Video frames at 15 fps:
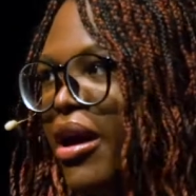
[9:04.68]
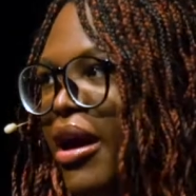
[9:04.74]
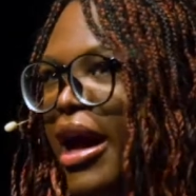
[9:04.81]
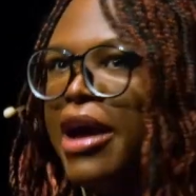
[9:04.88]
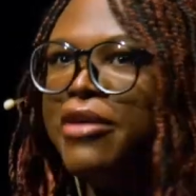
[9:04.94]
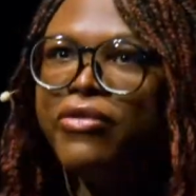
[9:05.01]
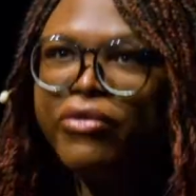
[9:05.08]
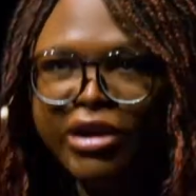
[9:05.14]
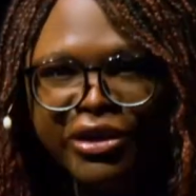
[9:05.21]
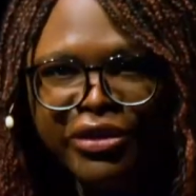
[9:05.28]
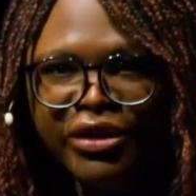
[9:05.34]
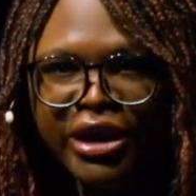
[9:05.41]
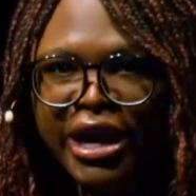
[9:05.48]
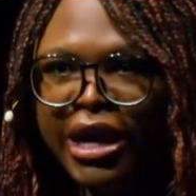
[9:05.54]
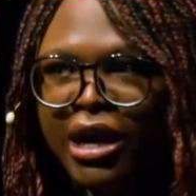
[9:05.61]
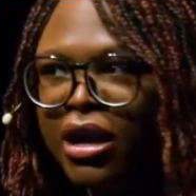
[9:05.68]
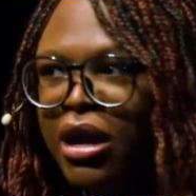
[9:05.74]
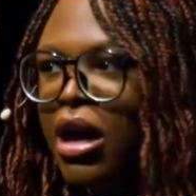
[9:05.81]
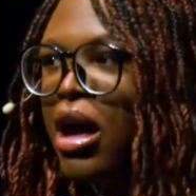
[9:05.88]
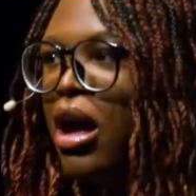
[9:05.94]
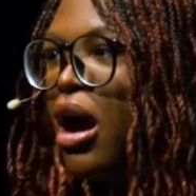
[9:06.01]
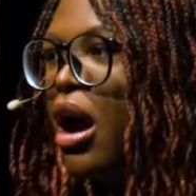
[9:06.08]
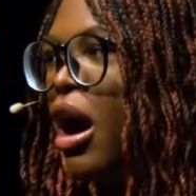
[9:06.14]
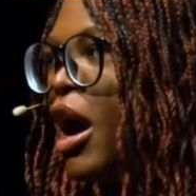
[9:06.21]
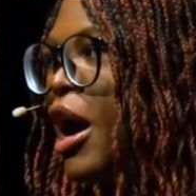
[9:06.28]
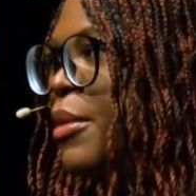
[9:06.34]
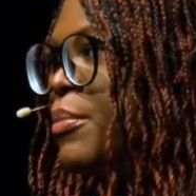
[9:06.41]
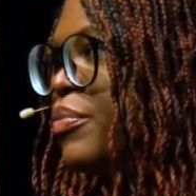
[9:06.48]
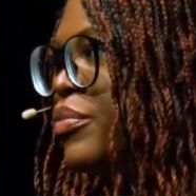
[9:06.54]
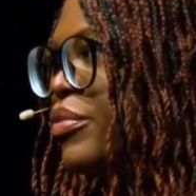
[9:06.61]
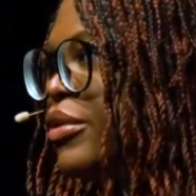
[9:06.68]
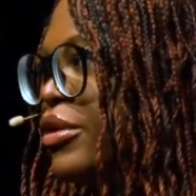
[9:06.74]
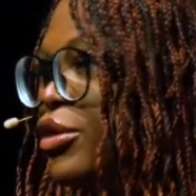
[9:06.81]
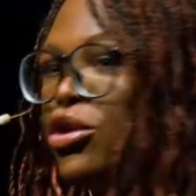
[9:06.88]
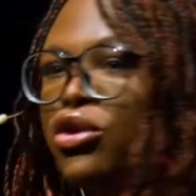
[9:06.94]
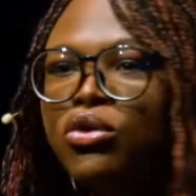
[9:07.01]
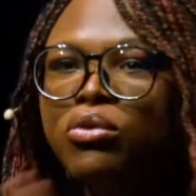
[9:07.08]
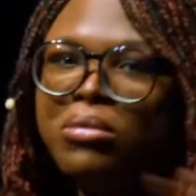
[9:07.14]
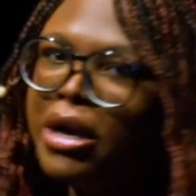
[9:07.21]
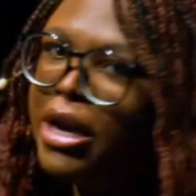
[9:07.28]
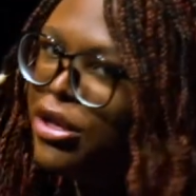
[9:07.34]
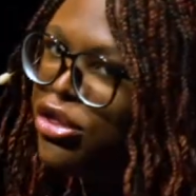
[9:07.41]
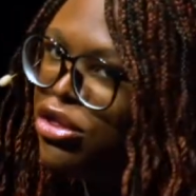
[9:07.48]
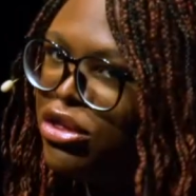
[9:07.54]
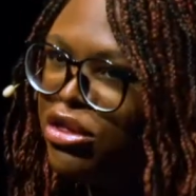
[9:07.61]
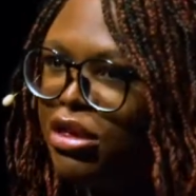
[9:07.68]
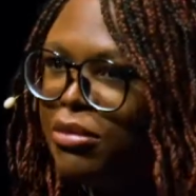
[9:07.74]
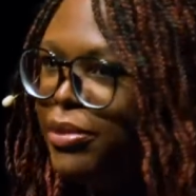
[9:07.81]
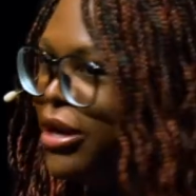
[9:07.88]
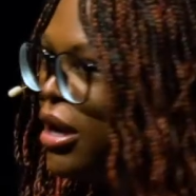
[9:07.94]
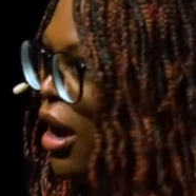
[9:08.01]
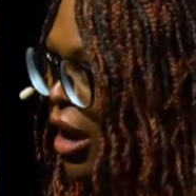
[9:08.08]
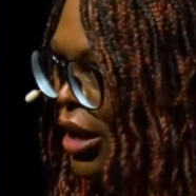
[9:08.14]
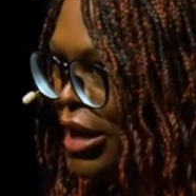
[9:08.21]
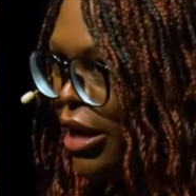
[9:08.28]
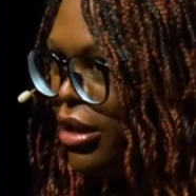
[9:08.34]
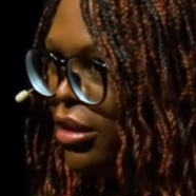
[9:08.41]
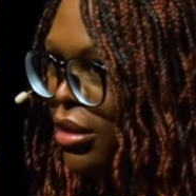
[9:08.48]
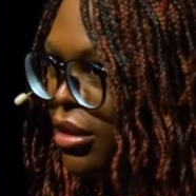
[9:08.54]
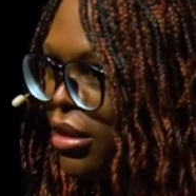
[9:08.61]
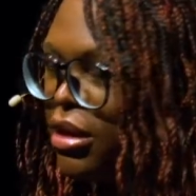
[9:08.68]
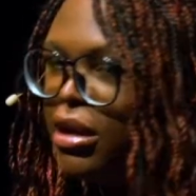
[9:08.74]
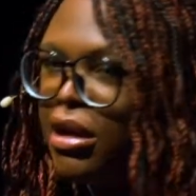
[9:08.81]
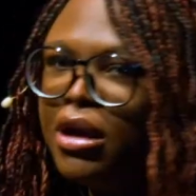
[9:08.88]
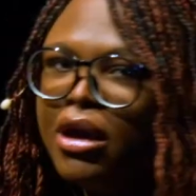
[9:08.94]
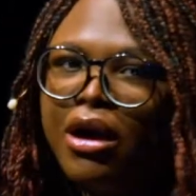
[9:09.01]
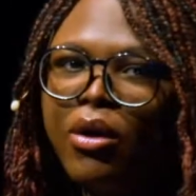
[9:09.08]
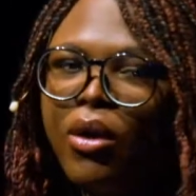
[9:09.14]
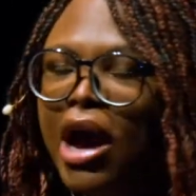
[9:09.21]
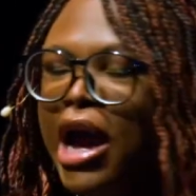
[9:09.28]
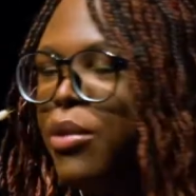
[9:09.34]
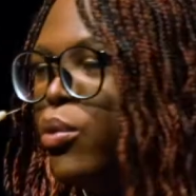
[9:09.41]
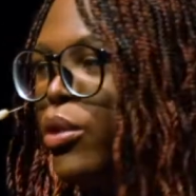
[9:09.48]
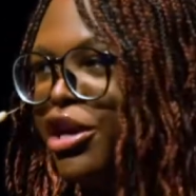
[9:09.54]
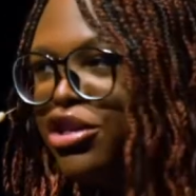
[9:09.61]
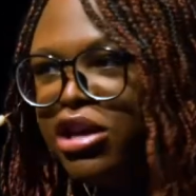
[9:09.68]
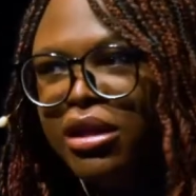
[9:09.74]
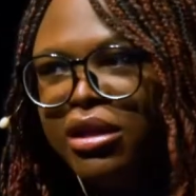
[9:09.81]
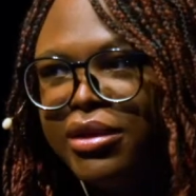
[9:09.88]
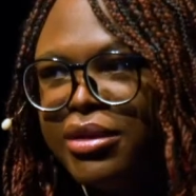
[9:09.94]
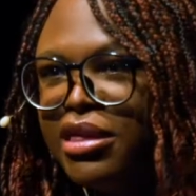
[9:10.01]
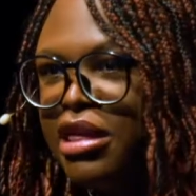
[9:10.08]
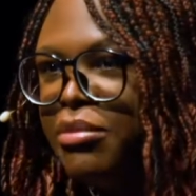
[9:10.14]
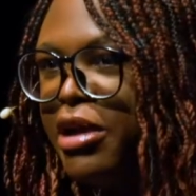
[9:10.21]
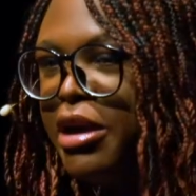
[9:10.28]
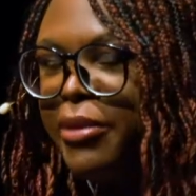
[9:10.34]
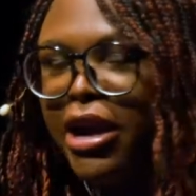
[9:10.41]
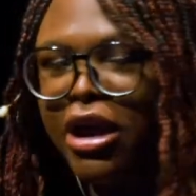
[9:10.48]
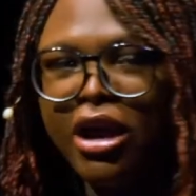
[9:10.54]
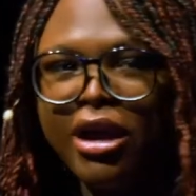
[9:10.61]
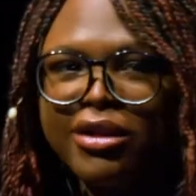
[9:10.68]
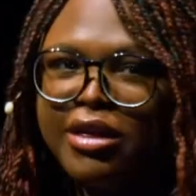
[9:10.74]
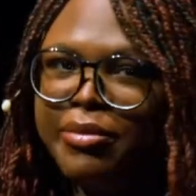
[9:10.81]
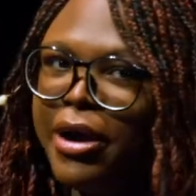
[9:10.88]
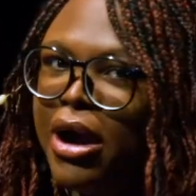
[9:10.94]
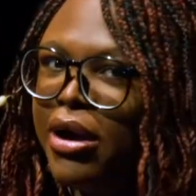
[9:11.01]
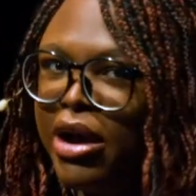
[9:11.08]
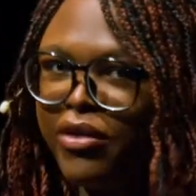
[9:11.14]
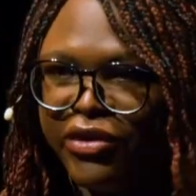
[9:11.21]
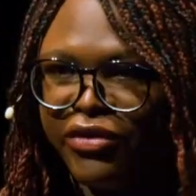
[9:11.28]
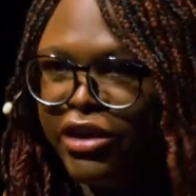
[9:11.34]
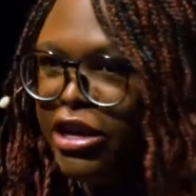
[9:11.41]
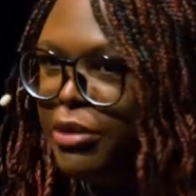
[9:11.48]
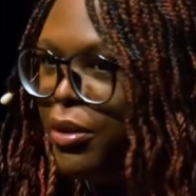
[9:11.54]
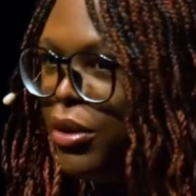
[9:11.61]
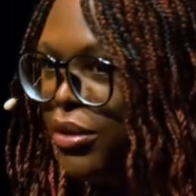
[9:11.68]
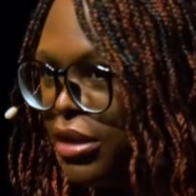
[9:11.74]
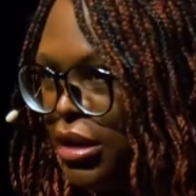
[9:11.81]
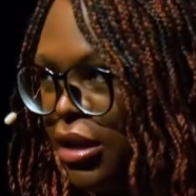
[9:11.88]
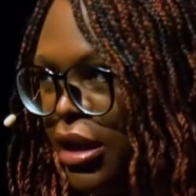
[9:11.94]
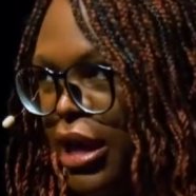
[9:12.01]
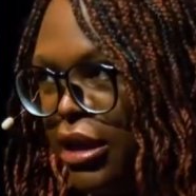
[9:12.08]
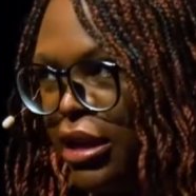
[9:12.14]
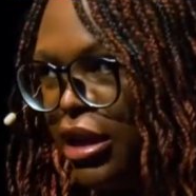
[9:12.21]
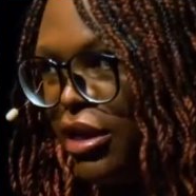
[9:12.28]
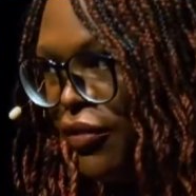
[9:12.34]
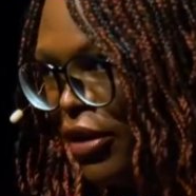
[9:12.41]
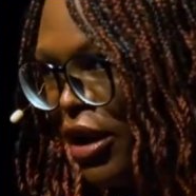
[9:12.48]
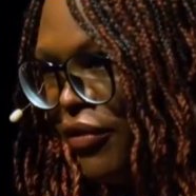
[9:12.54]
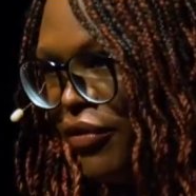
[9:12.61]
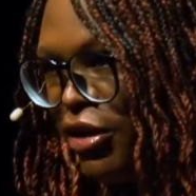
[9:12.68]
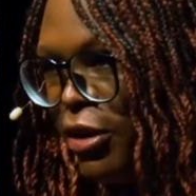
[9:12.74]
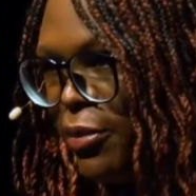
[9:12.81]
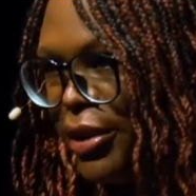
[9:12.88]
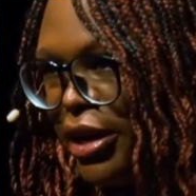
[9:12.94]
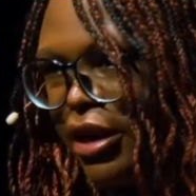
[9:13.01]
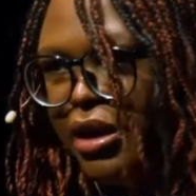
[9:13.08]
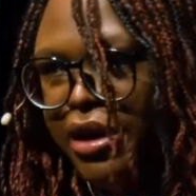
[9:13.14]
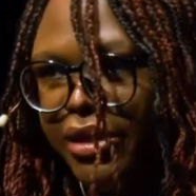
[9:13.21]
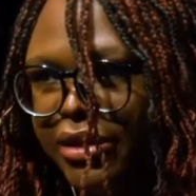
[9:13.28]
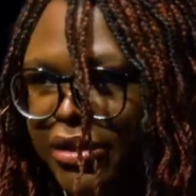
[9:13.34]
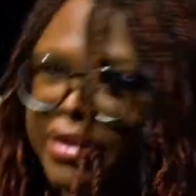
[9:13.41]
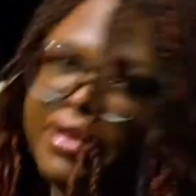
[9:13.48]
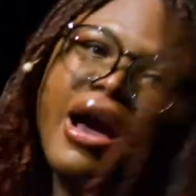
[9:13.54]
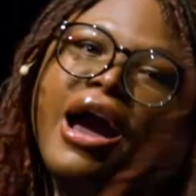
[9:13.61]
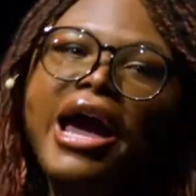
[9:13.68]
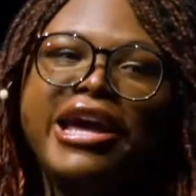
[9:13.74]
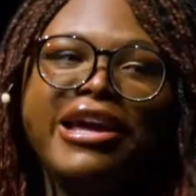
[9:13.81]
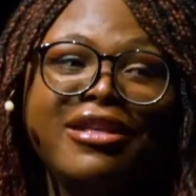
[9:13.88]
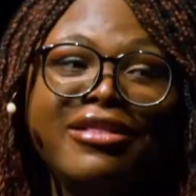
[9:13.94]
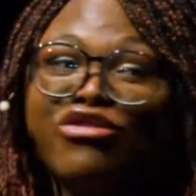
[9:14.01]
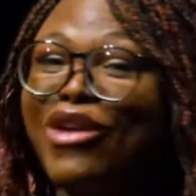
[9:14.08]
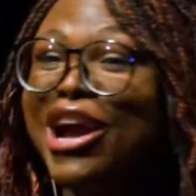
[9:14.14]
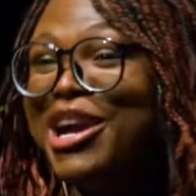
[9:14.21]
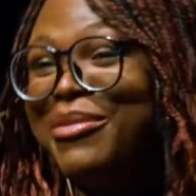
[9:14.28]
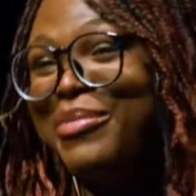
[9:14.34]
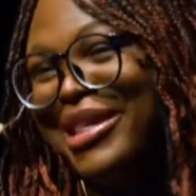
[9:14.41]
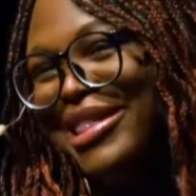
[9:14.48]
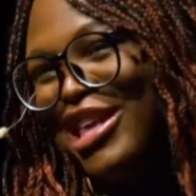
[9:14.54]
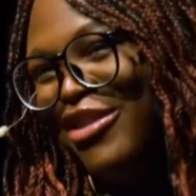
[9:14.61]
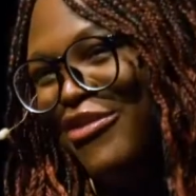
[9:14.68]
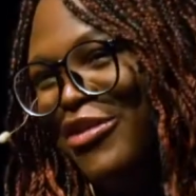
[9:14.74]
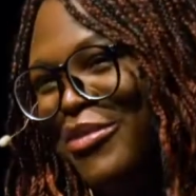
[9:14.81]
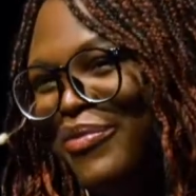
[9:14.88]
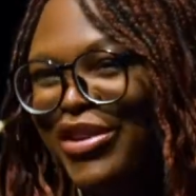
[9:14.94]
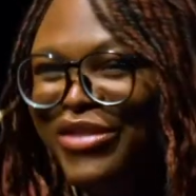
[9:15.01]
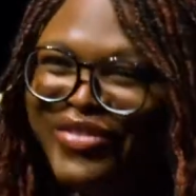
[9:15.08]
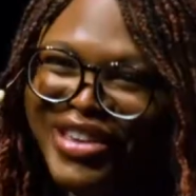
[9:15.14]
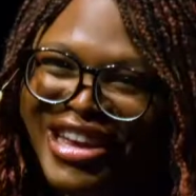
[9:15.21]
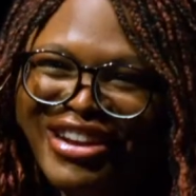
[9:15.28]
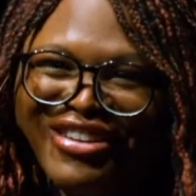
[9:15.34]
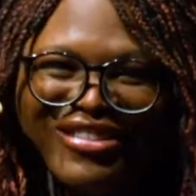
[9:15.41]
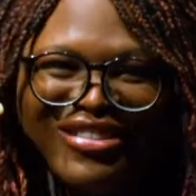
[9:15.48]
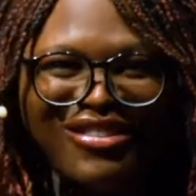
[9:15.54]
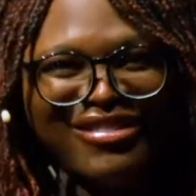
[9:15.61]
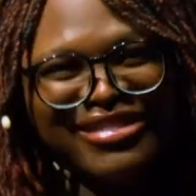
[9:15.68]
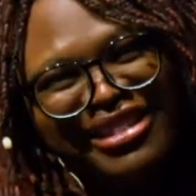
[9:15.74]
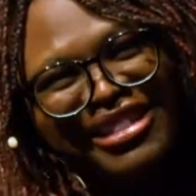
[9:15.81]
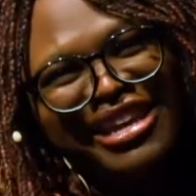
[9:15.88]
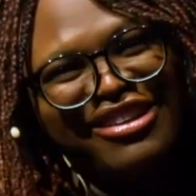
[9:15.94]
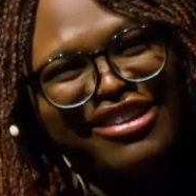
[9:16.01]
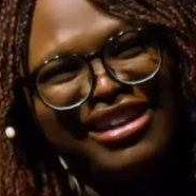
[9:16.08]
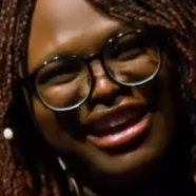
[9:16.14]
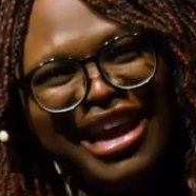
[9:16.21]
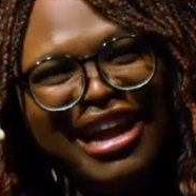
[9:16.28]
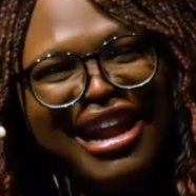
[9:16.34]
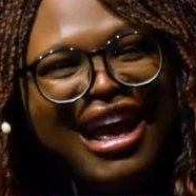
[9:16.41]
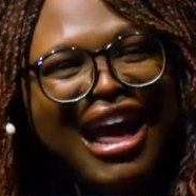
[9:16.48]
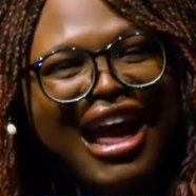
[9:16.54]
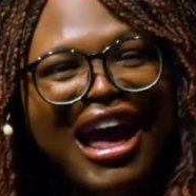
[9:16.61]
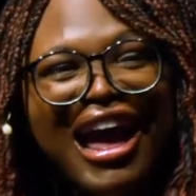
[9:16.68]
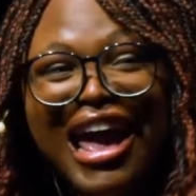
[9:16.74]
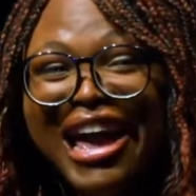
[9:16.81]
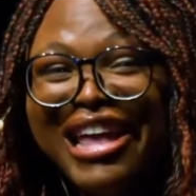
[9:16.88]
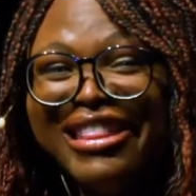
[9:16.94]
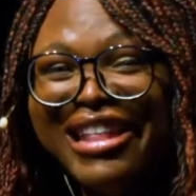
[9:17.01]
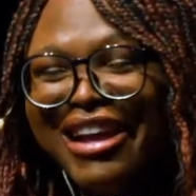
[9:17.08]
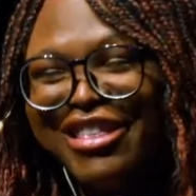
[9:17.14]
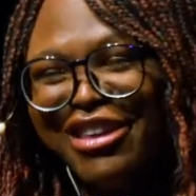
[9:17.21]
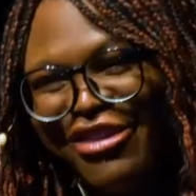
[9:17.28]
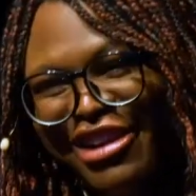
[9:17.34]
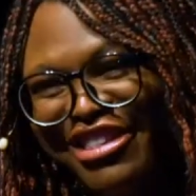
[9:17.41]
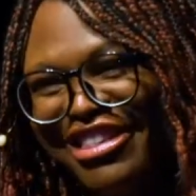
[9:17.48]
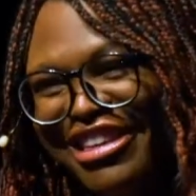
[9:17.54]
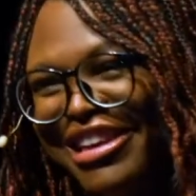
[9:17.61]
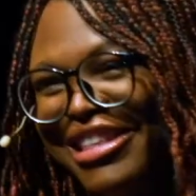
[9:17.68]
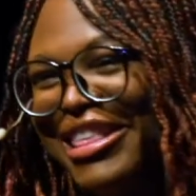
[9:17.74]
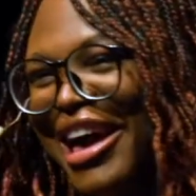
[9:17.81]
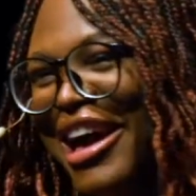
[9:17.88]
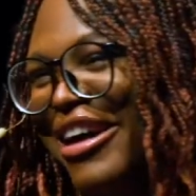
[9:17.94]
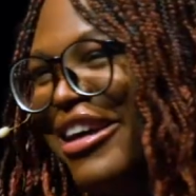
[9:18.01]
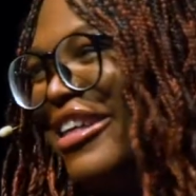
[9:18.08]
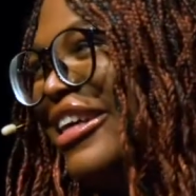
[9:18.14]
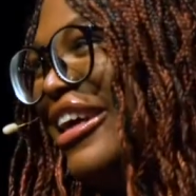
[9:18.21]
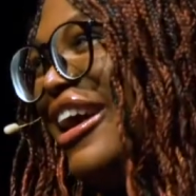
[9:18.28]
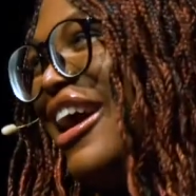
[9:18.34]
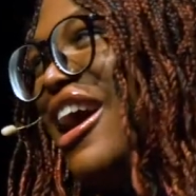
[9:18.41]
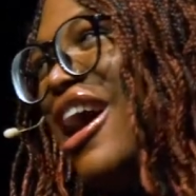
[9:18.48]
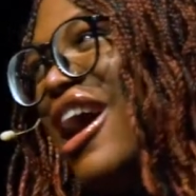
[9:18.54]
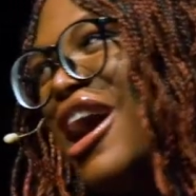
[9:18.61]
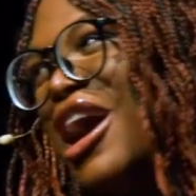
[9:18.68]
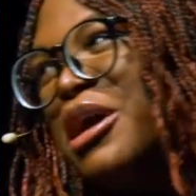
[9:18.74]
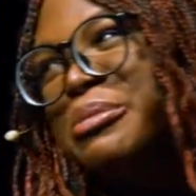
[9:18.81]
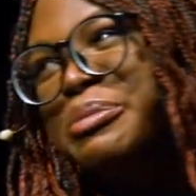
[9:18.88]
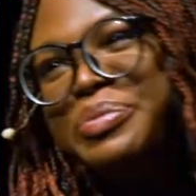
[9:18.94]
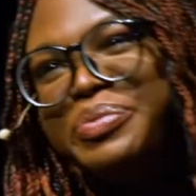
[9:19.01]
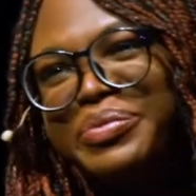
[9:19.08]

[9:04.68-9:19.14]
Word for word: everything, too much, to be honest. I wish I listened to my parents about everything you post online lasts forever, because I can track myself from 15 years old on the internet, and that's cringy as hell. I've